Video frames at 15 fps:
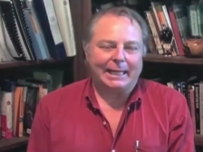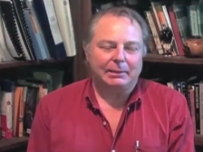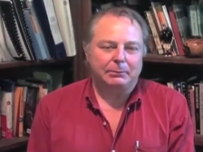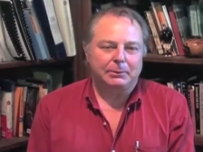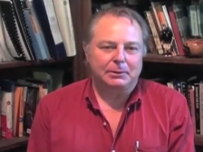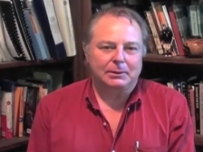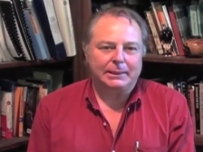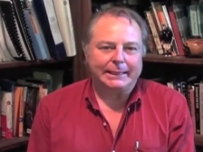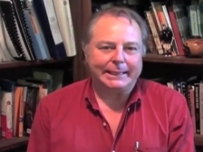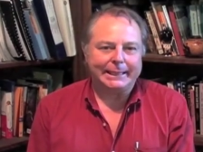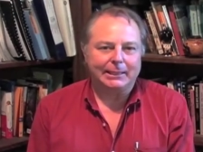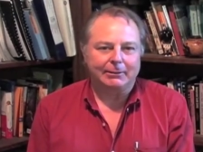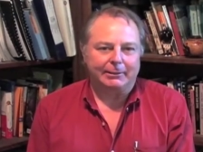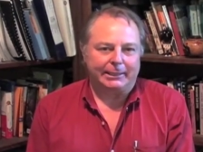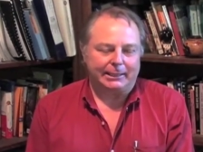animal
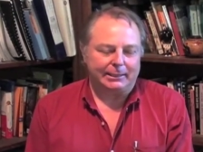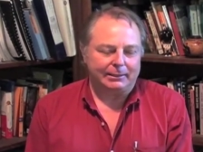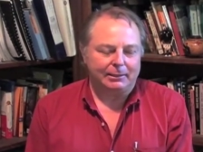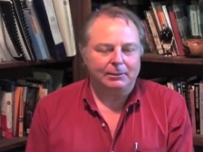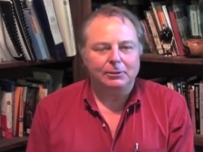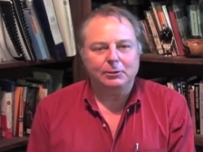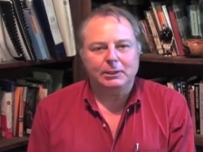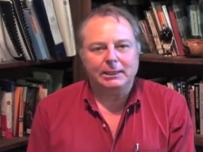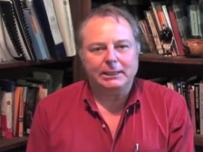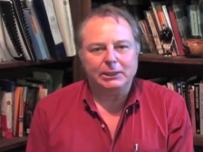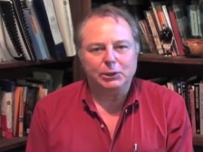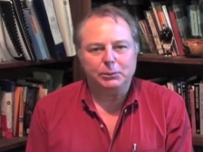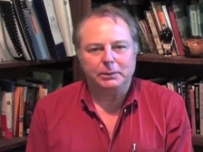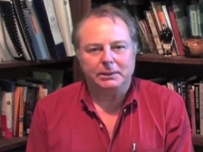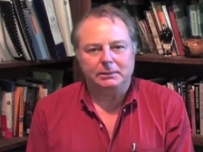hearing, including
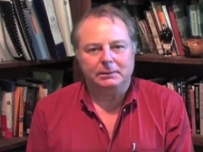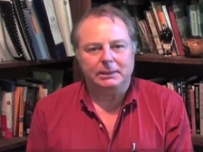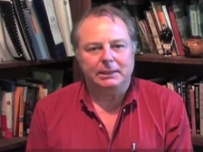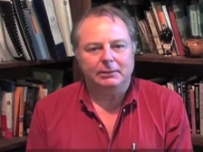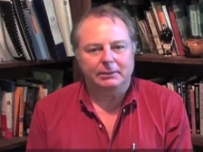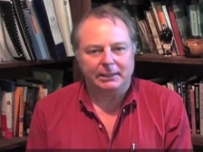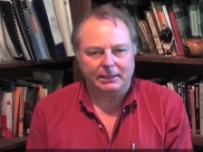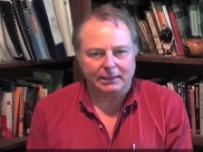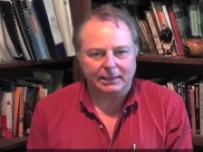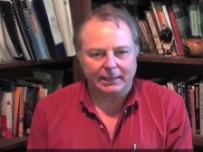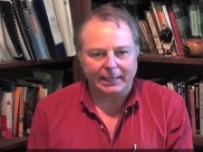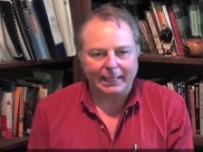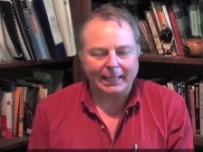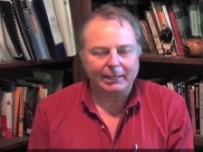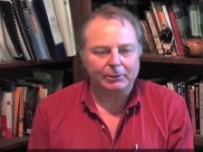human hearing
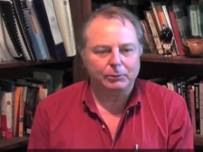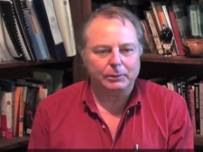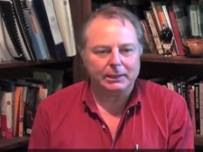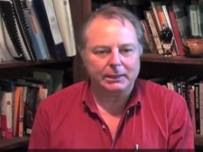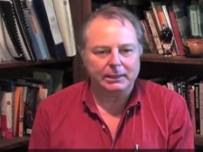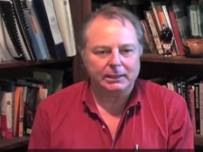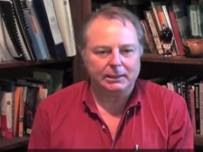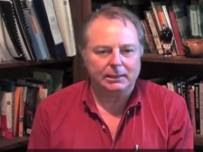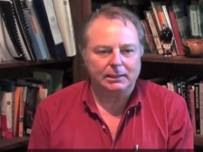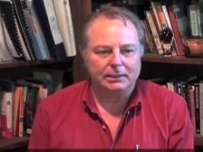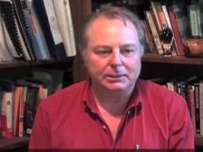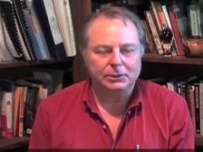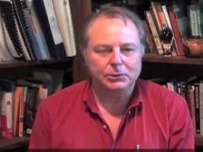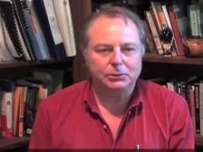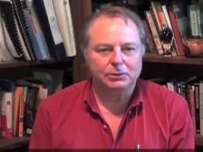today. How do we
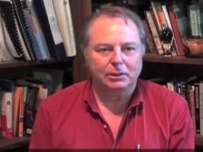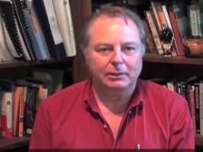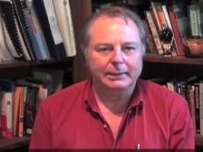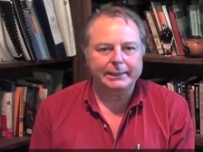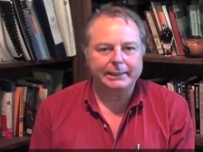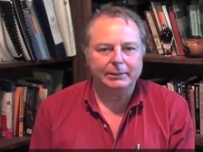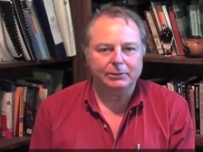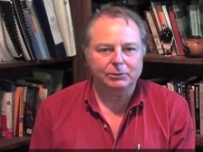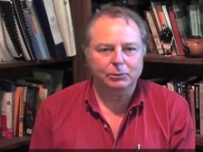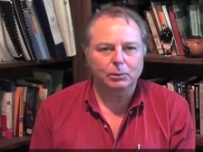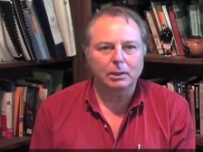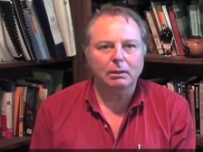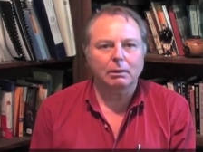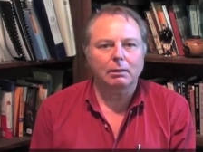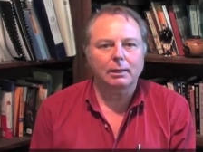use our ears?
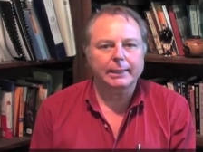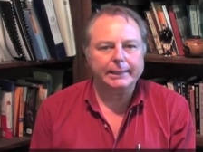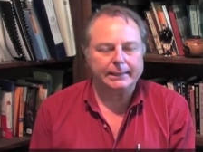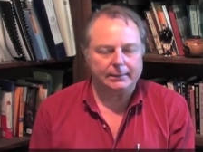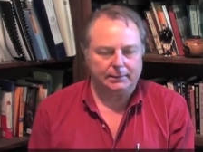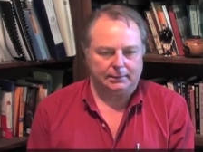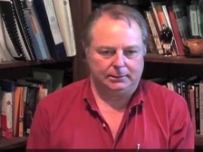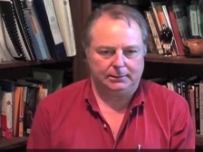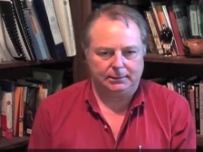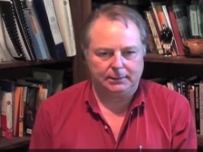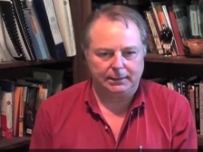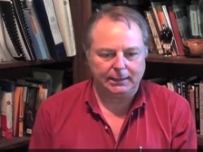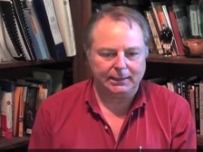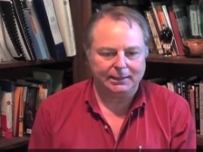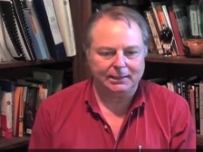What are ears?
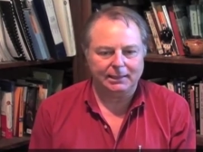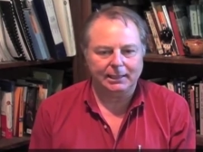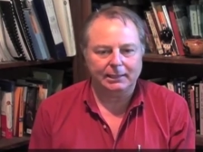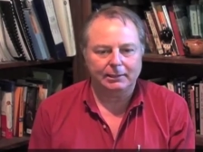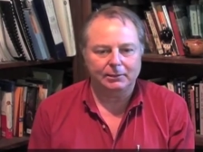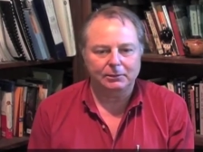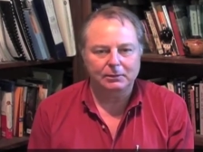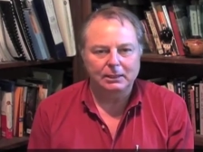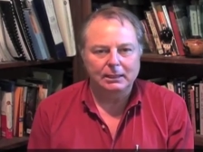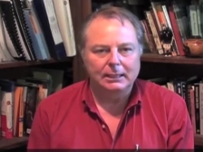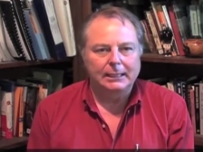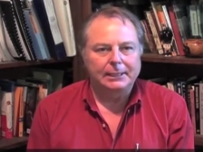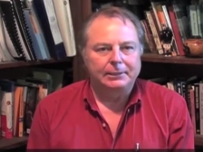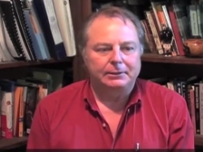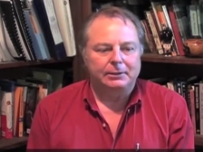And how
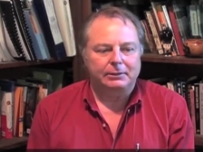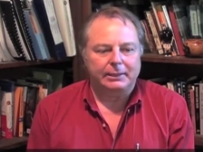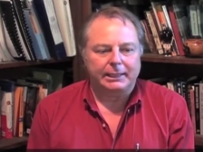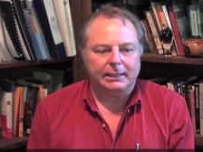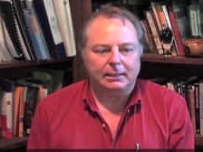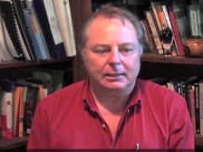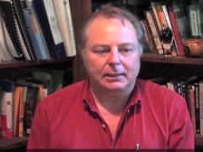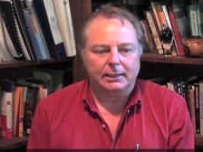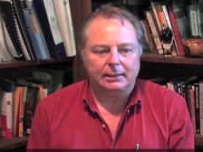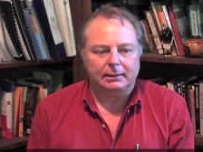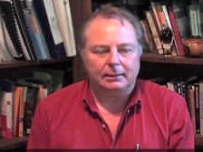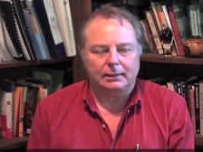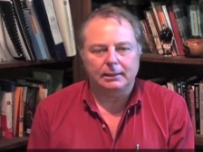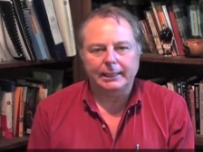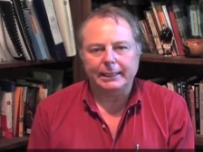do they
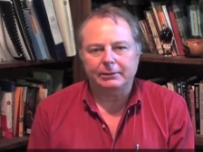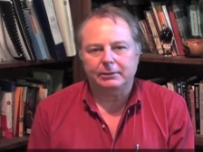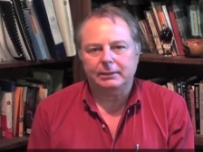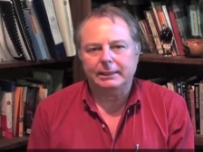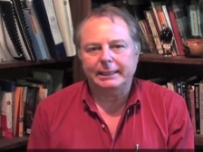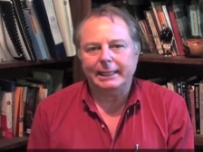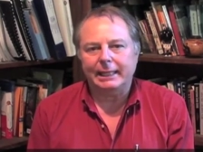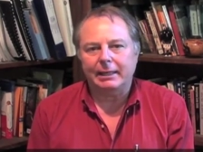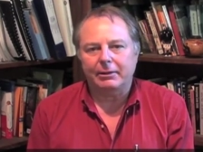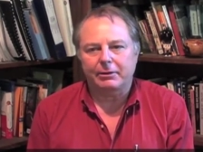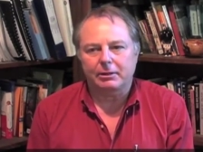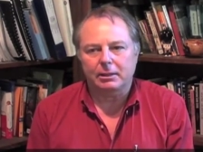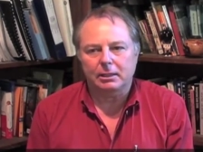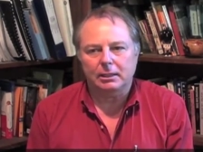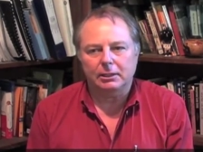collect or
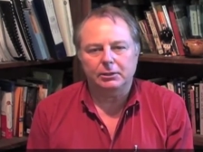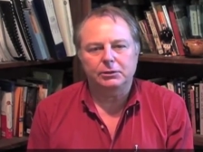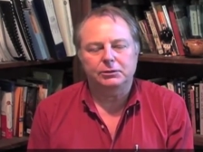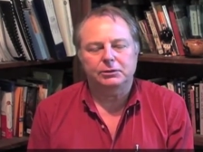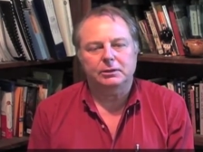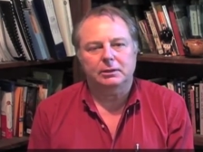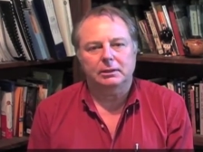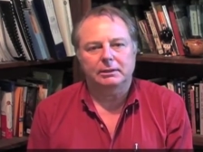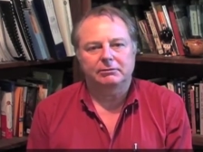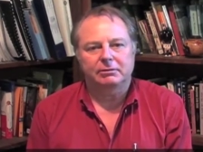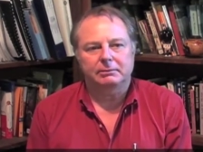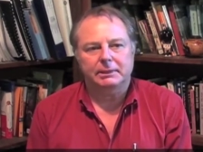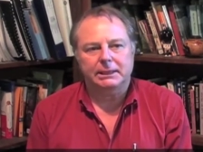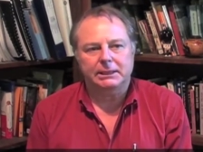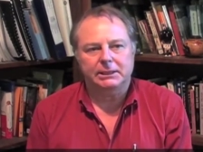gather acoustical
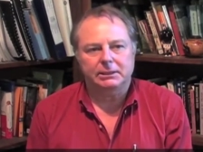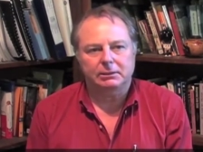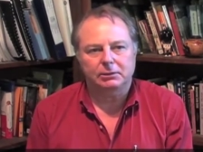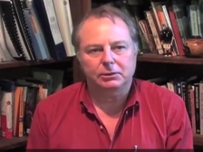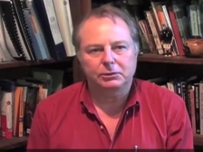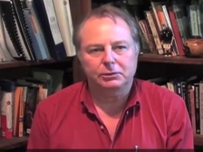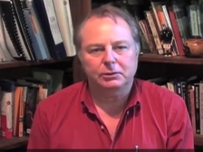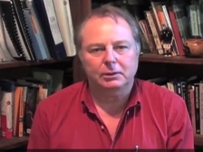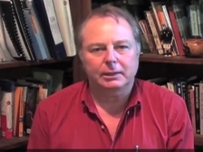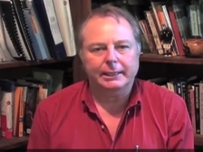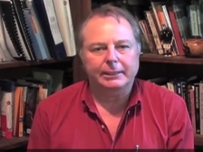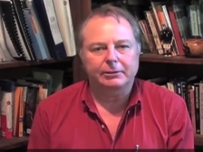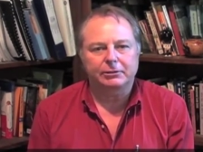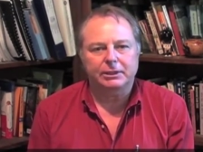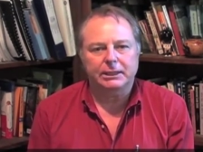information, acoustical
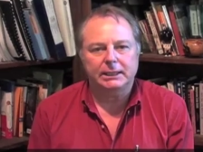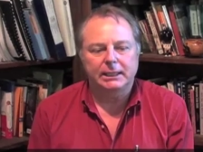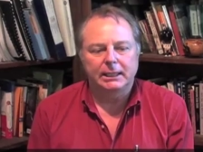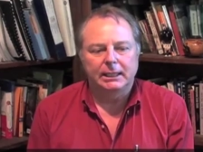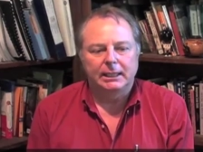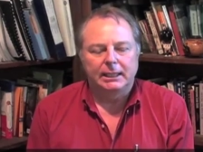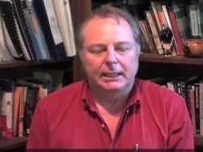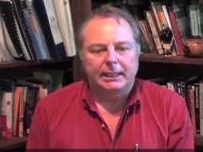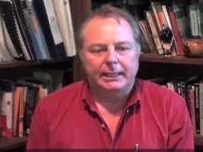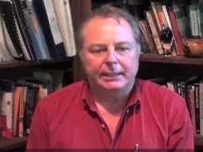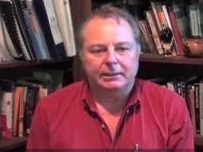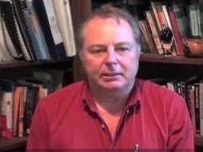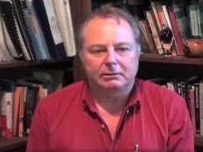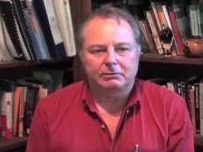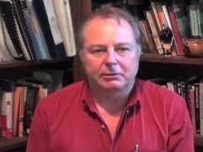energy,
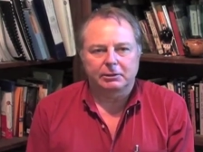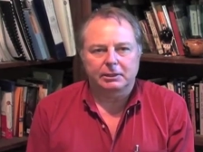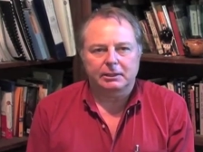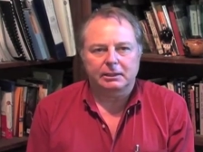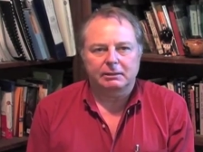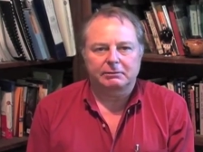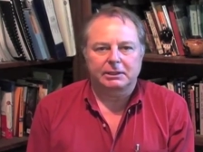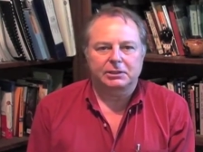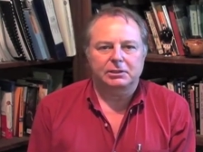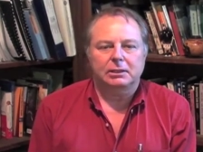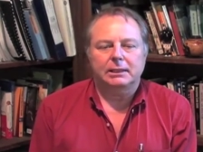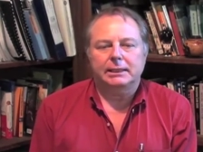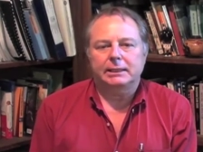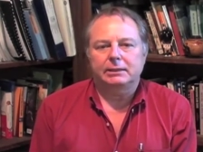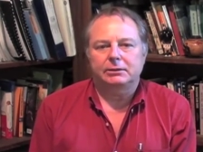and convert it
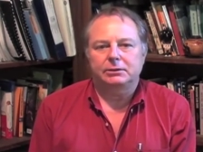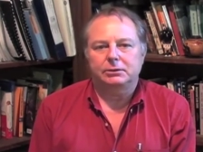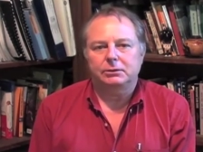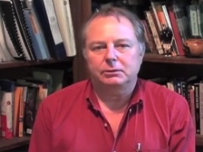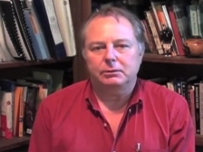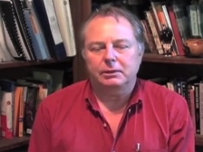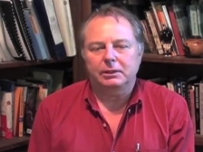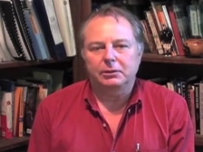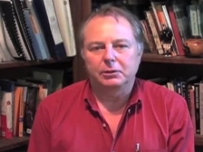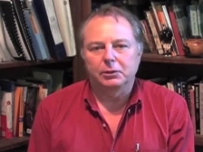eventually into the